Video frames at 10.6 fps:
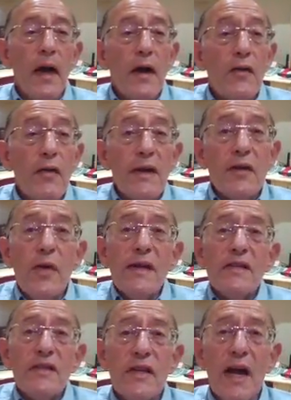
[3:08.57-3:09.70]
A great
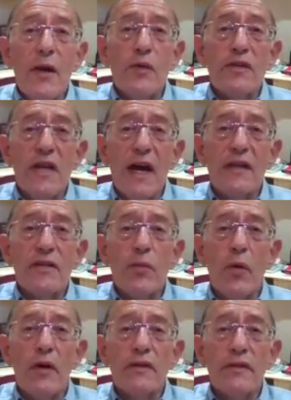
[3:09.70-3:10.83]
question I was asked
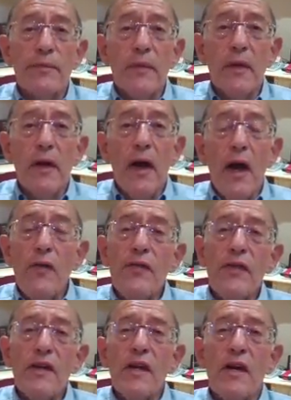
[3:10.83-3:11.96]
was,
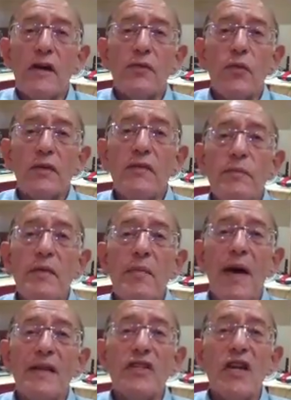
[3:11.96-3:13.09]
over the years, what have been
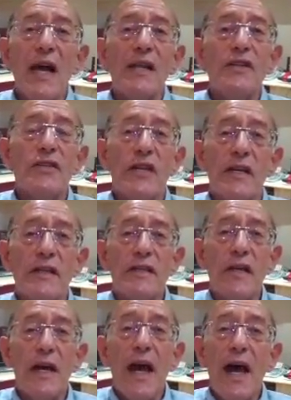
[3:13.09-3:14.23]
my
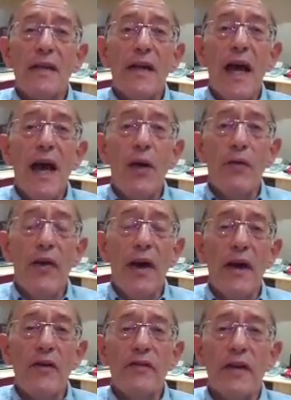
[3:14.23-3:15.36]
challenges and how have
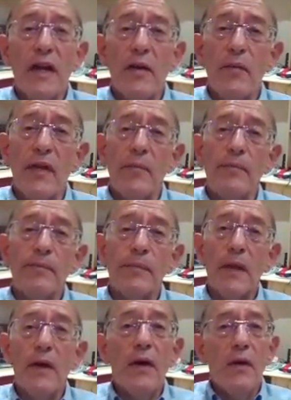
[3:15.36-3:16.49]
I overcome them?
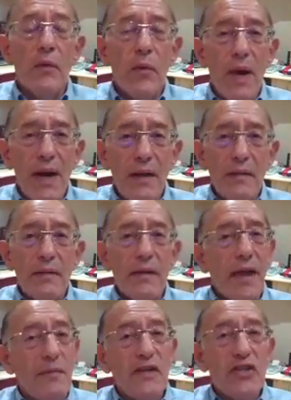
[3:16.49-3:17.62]
Well,
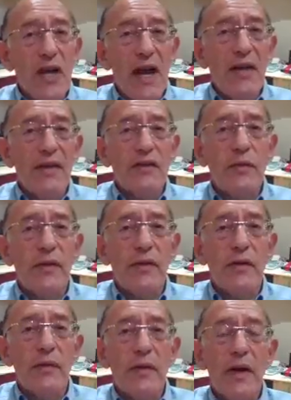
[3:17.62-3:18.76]
let me share this with you.